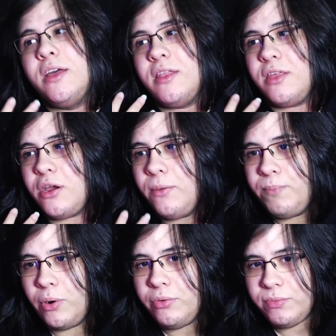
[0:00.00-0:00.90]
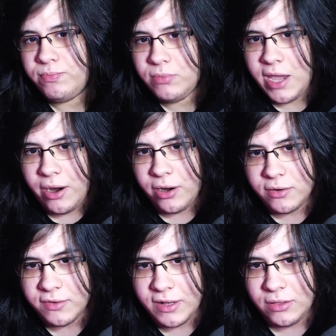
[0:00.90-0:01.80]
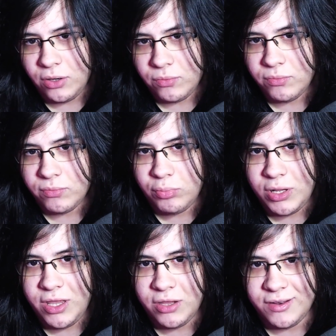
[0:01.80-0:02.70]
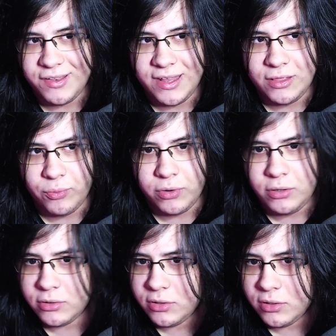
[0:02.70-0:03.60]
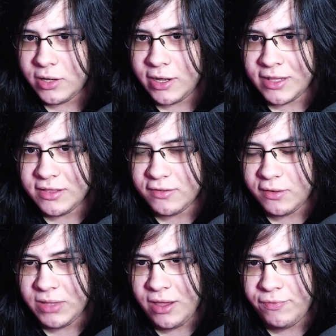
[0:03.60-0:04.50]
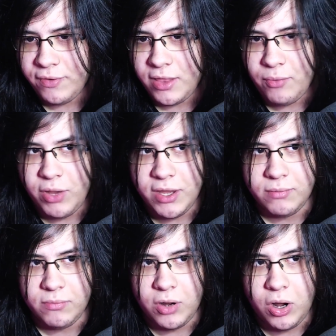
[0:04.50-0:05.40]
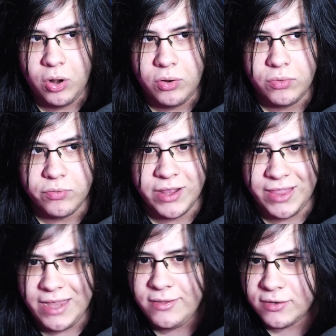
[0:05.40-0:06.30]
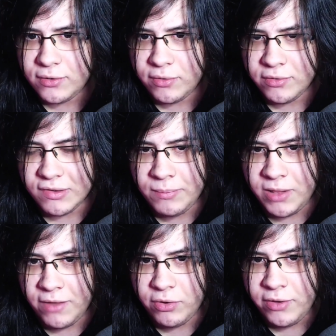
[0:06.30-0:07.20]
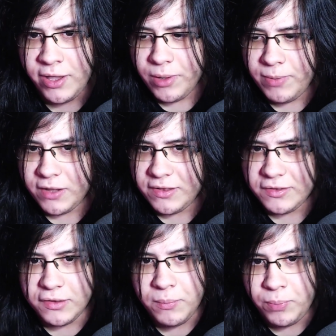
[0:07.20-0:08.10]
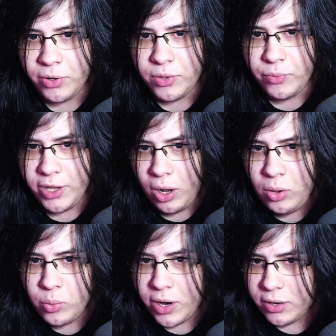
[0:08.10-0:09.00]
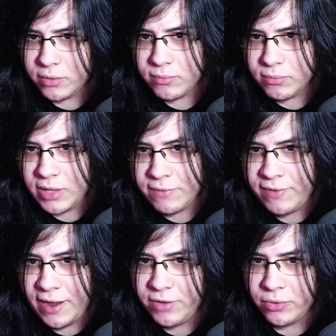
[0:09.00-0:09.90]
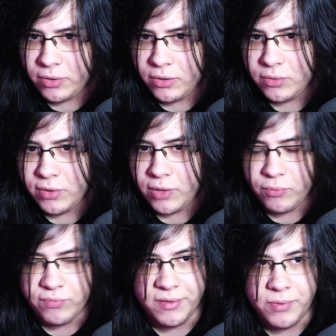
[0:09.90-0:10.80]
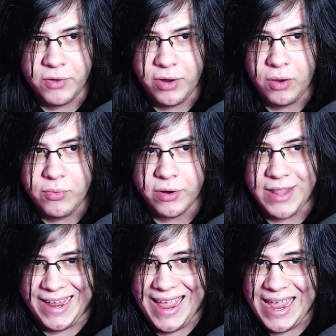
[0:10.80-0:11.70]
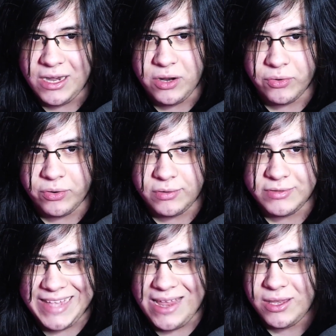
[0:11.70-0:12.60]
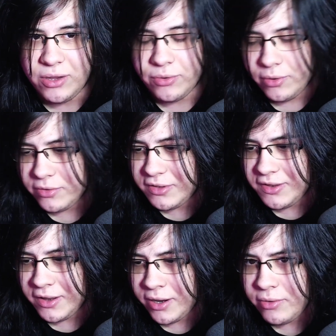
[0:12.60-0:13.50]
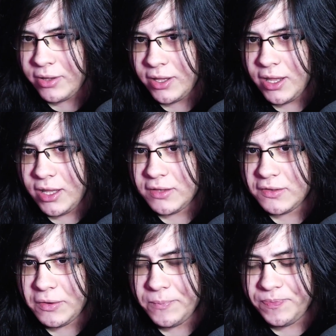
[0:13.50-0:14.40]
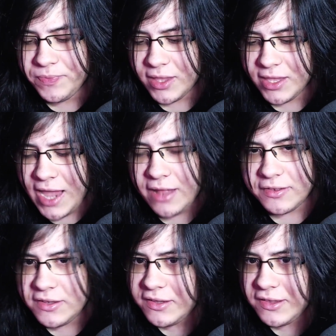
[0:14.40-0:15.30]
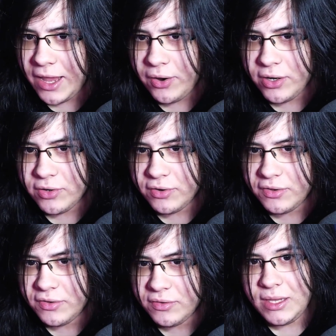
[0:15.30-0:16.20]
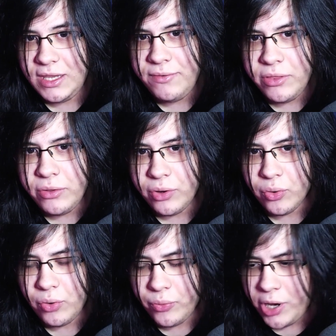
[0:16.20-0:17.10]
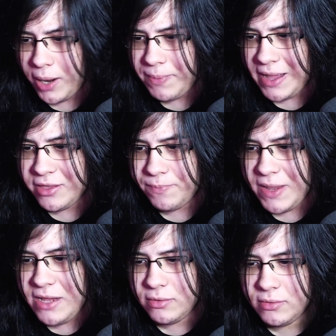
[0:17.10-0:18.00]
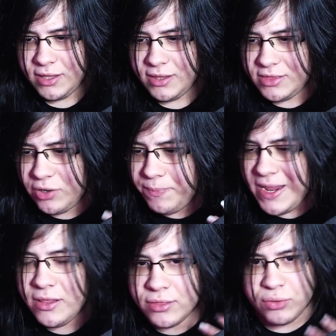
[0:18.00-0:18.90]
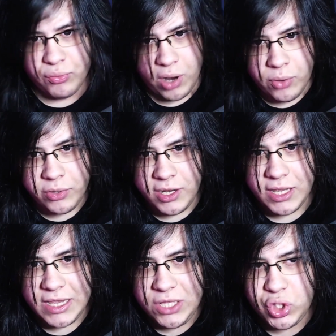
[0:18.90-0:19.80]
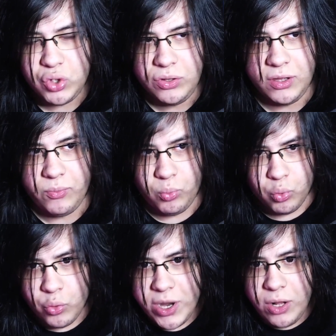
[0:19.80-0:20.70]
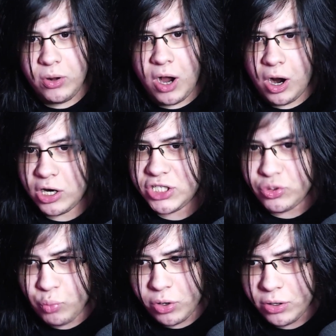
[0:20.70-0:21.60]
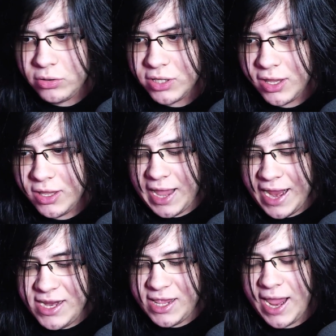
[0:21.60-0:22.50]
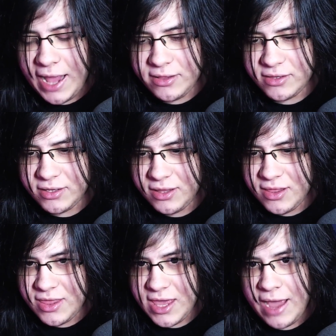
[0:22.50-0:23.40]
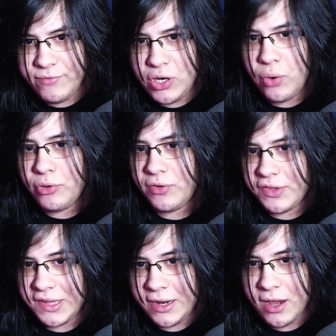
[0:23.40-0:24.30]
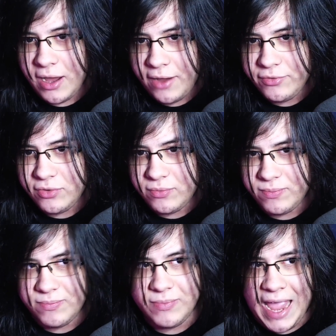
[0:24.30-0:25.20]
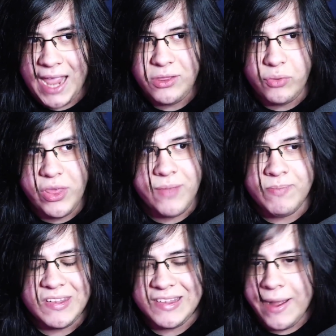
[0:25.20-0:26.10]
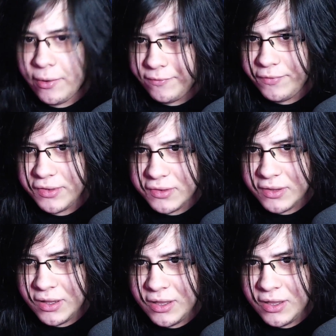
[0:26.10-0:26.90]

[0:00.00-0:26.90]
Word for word: They're both characters that don't really understand the world. And that's something I feel like we can all relate to on some level. Because at some point we all were like five year old. At some point we all were like eight year old, ten year olds, you know? So yes, these characters, even though they're grown up and they're being they're being thrown into the real harsh world, and yet they have no understanding of how to handle themselves,